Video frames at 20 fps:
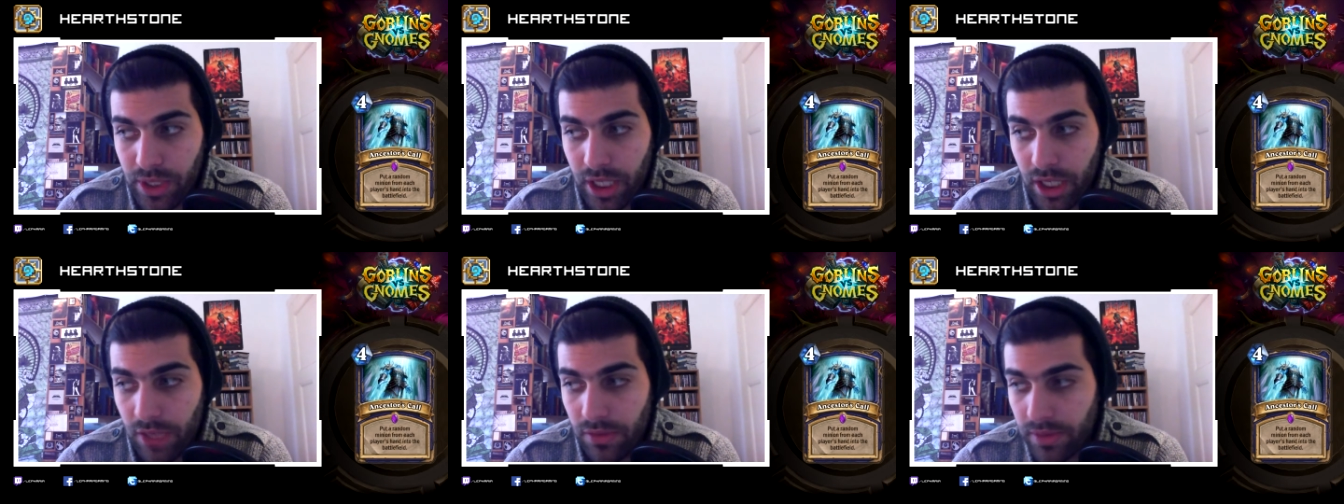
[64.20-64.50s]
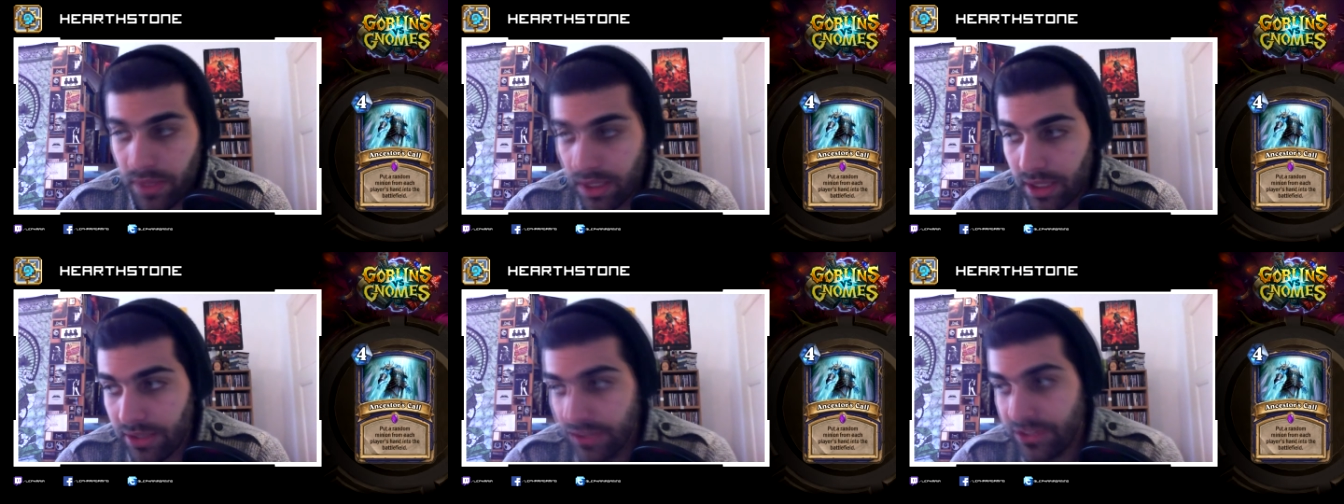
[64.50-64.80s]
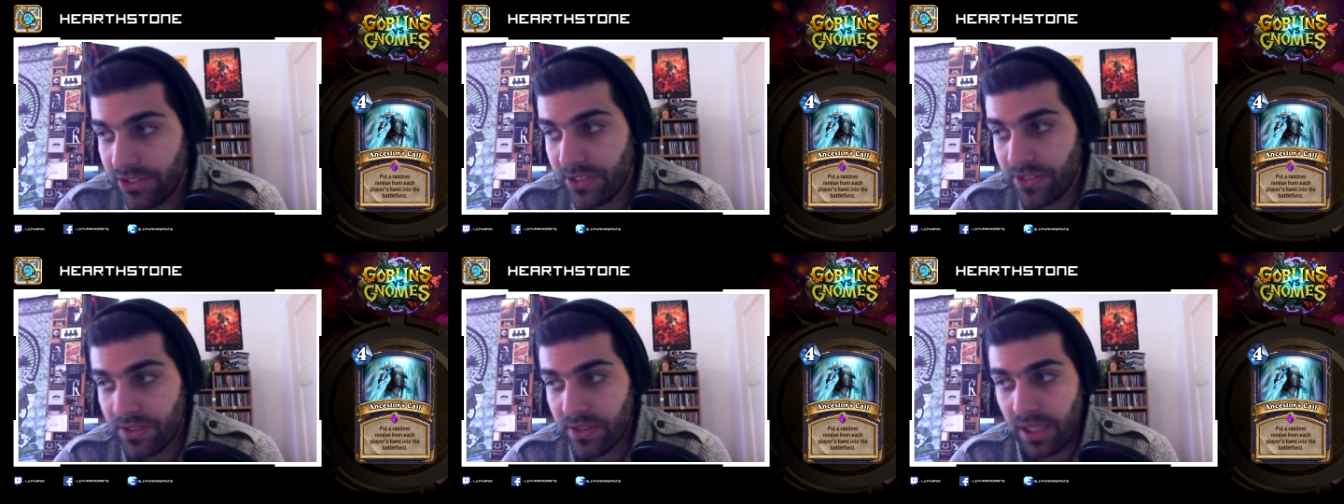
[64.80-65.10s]
over
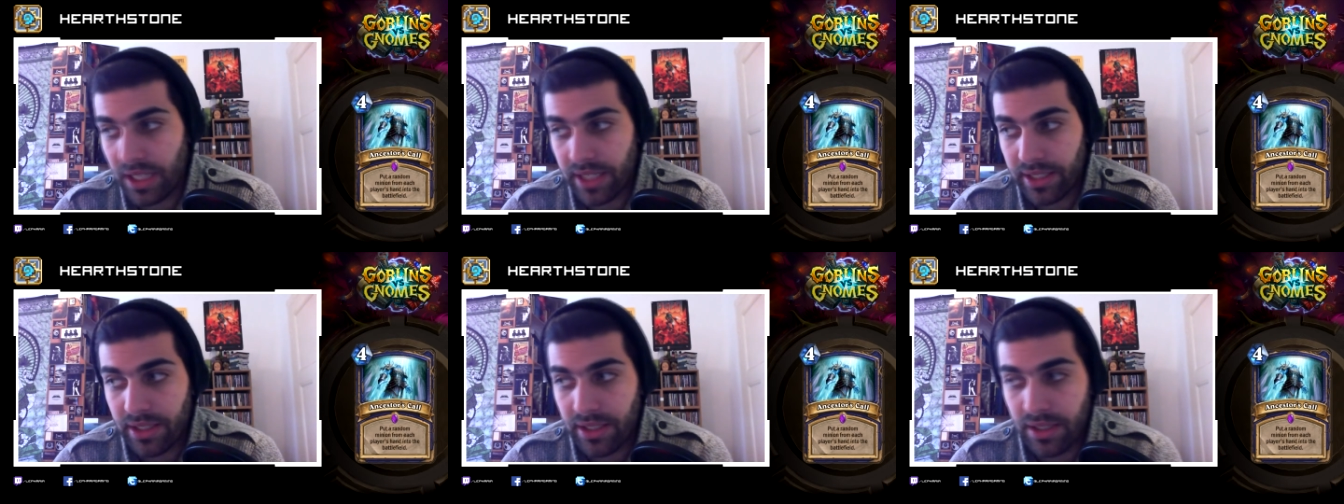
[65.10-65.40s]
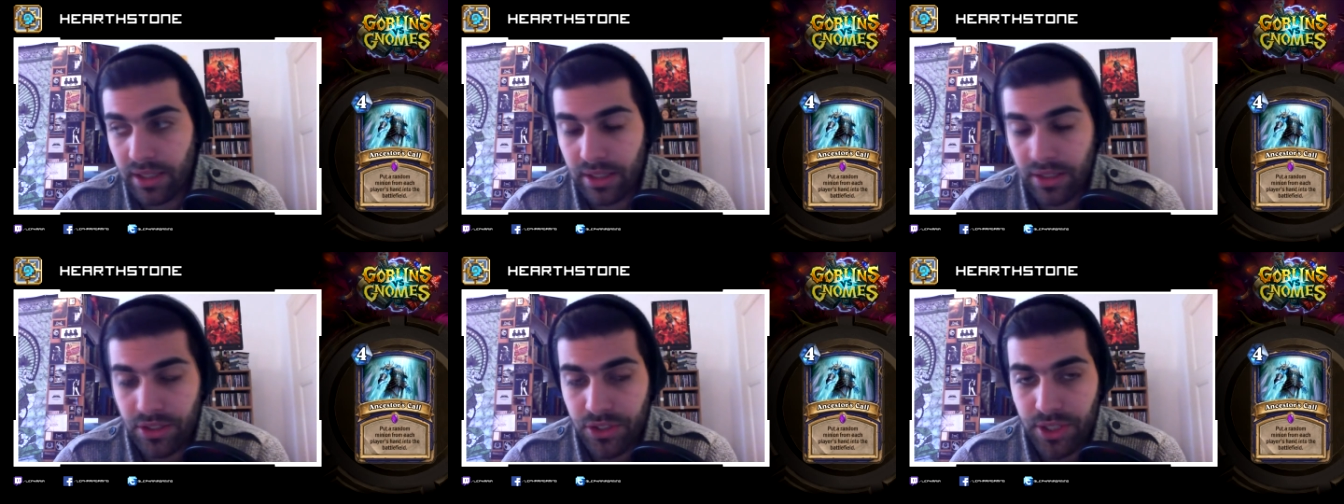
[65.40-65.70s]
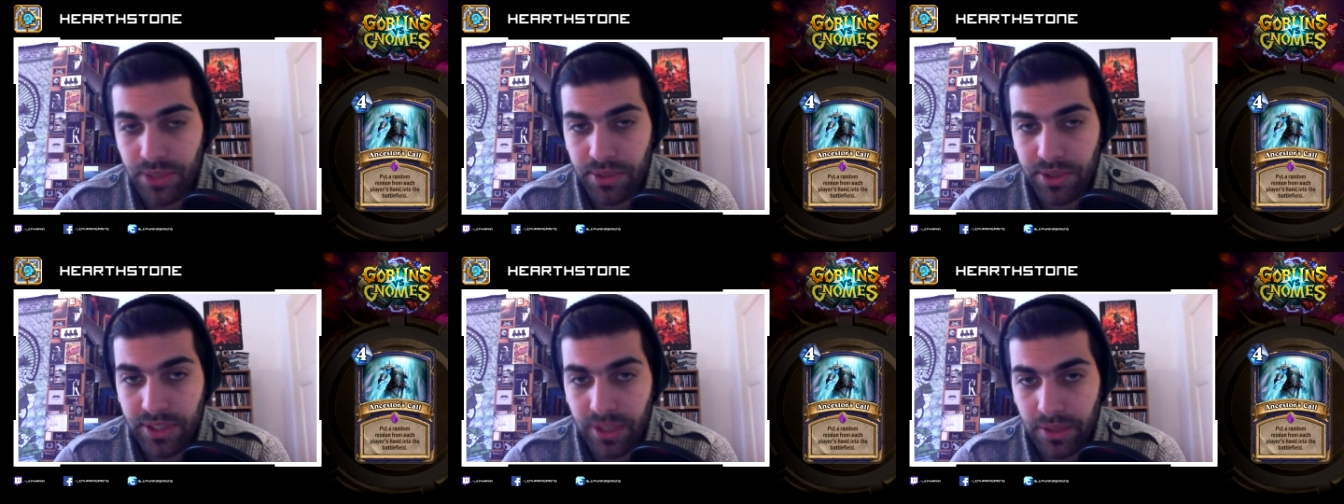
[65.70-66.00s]
just like Show
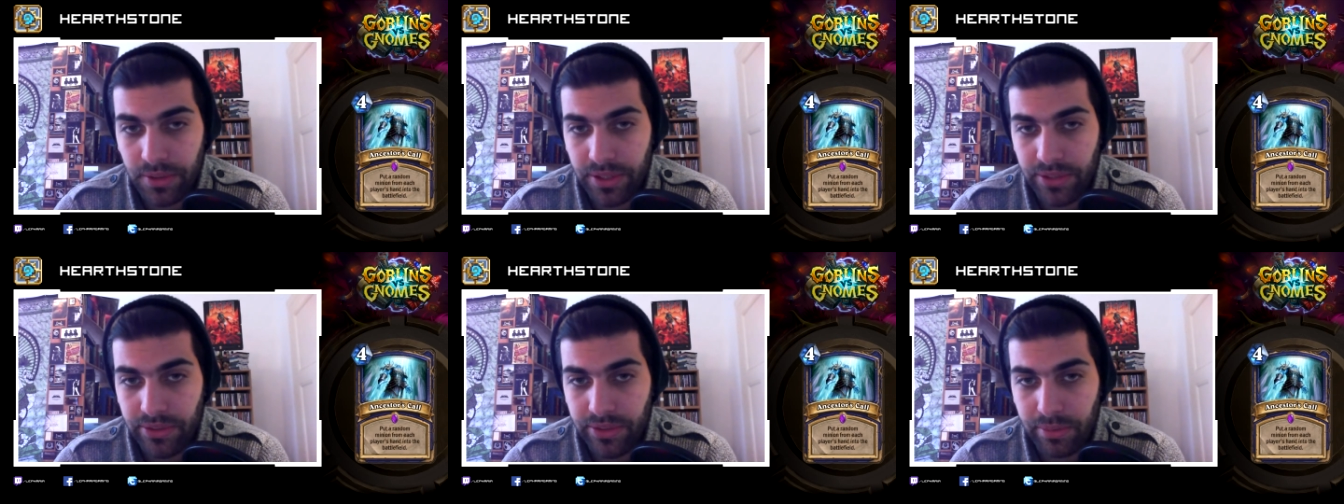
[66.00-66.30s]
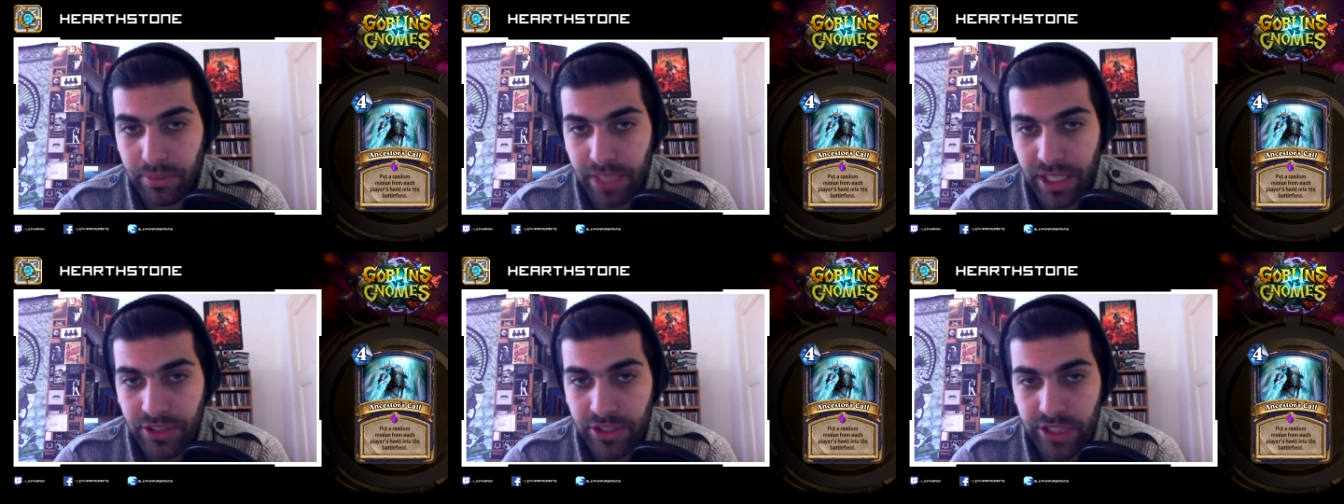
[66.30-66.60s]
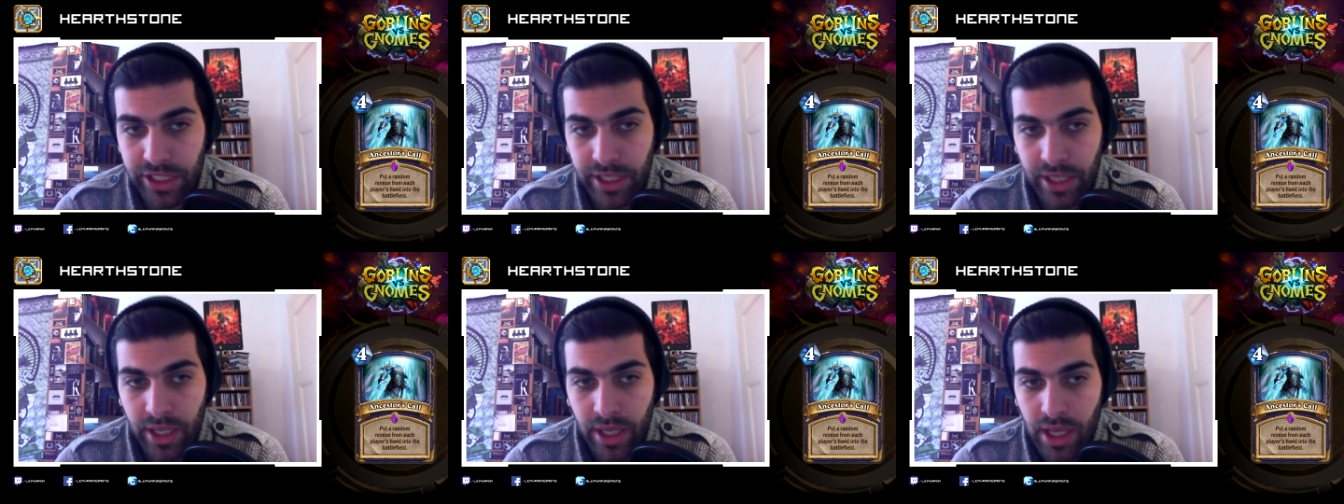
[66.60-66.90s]
and Tell does in Magic,